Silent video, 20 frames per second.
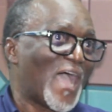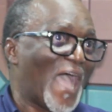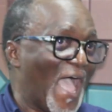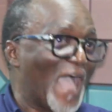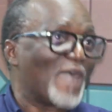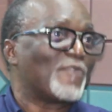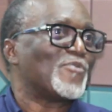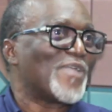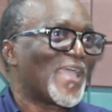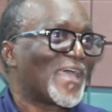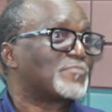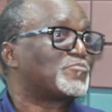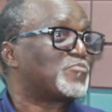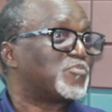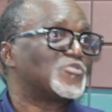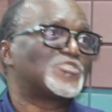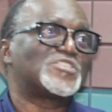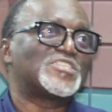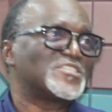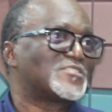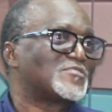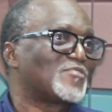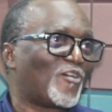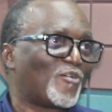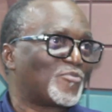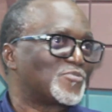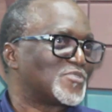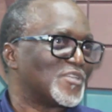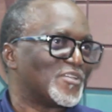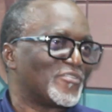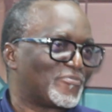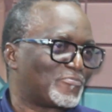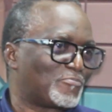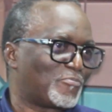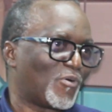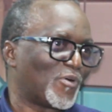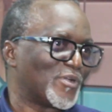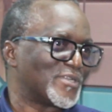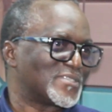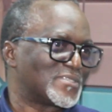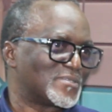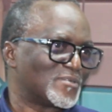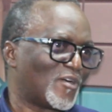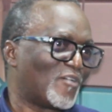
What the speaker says: and we had pushed it up to a point.